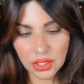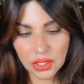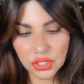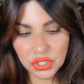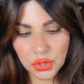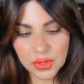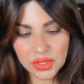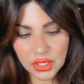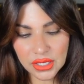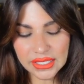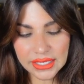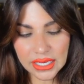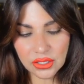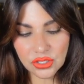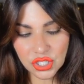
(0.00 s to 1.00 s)
She
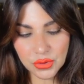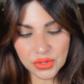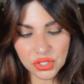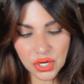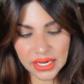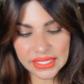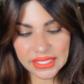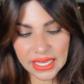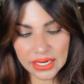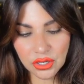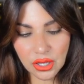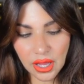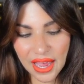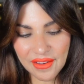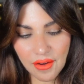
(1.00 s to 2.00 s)
was trying to set
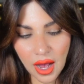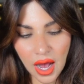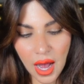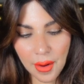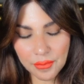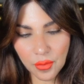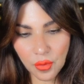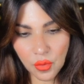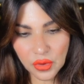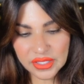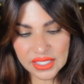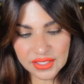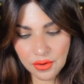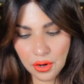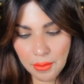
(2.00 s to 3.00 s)
her life up. Was
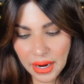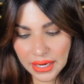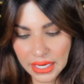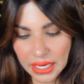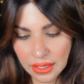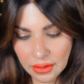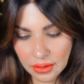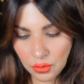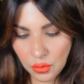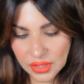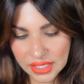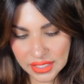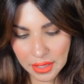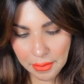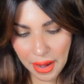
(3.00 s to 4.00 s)
this for money?
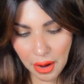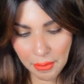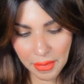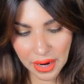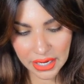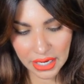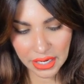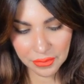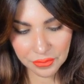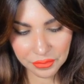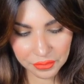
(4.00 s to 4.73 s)
Was this about money?